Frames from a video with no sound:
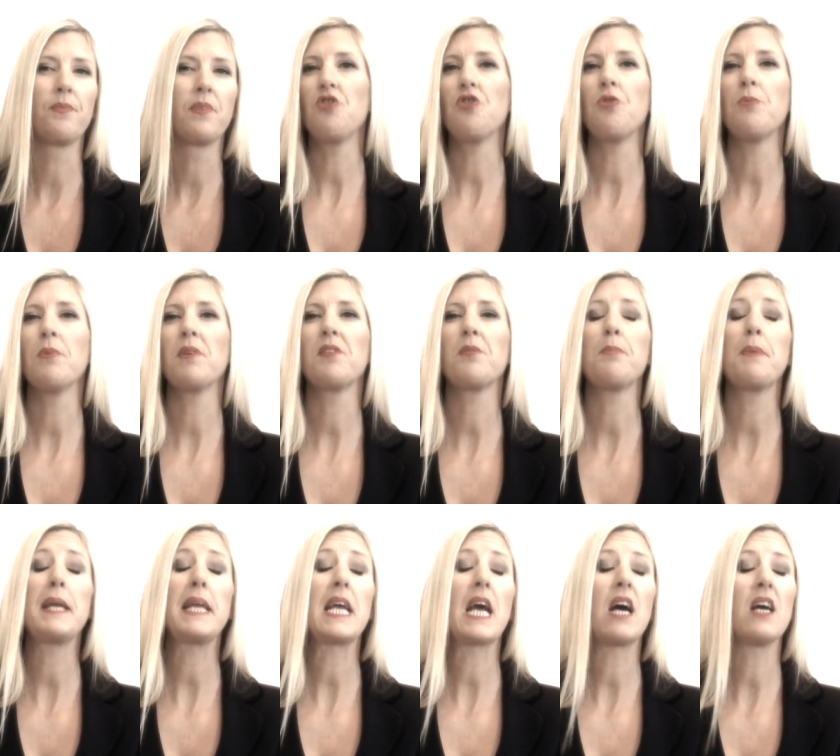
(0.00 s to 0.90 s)
You must
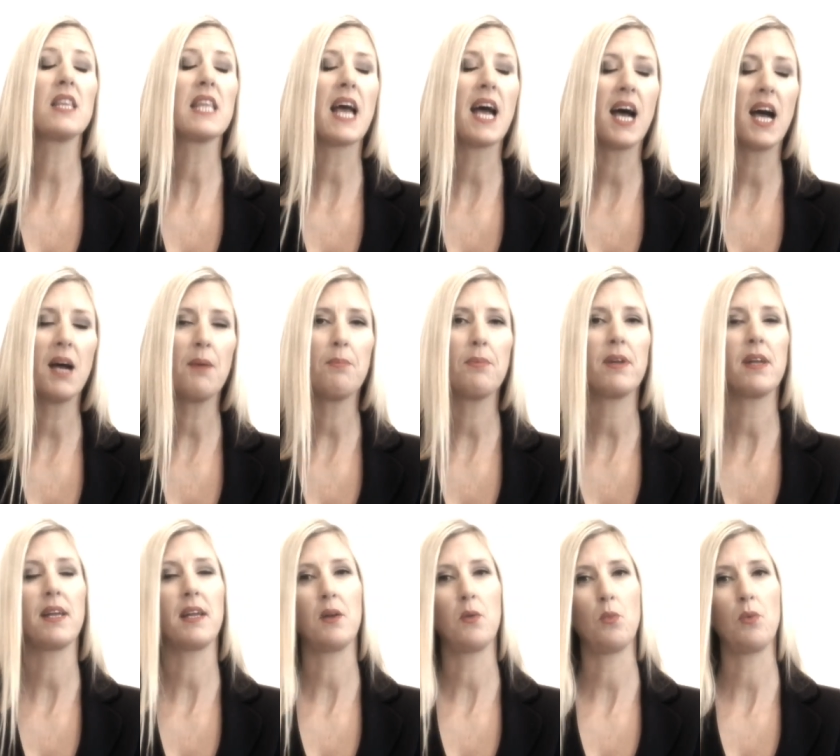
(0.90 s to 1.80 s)
be
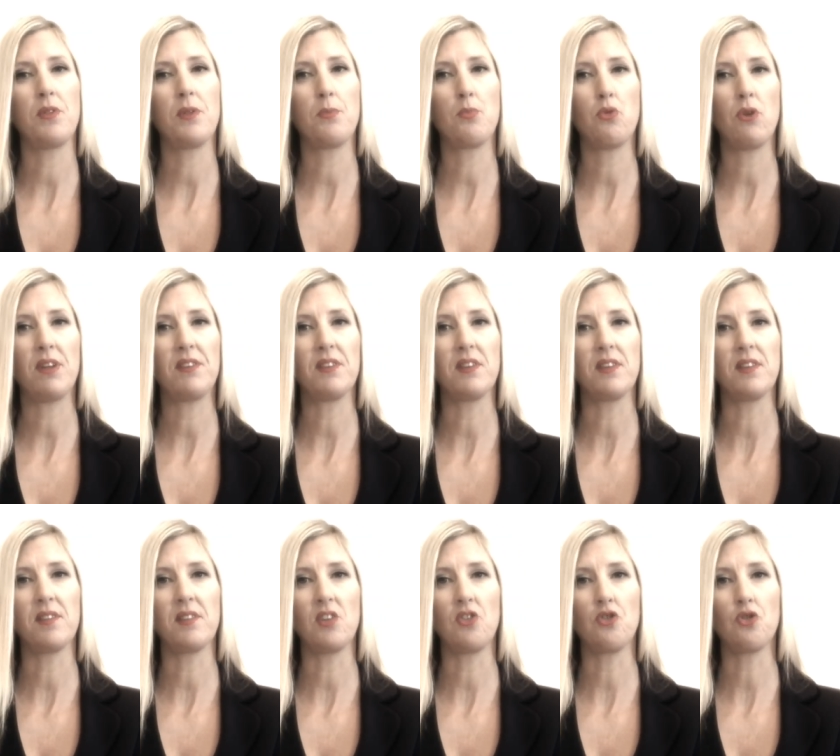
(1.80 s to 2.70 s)
unhappy with the
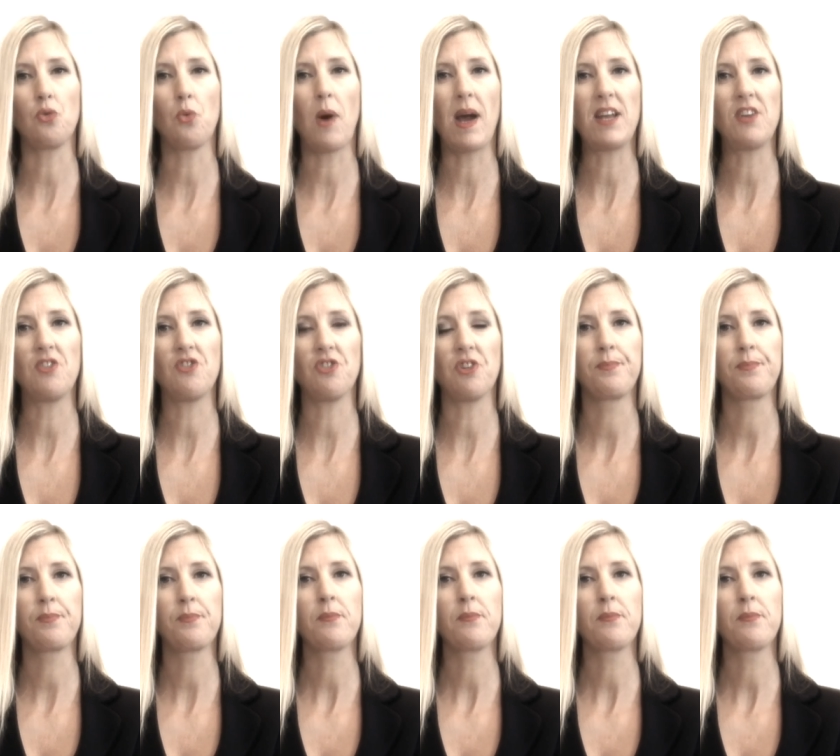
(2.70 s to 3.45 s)
present situation.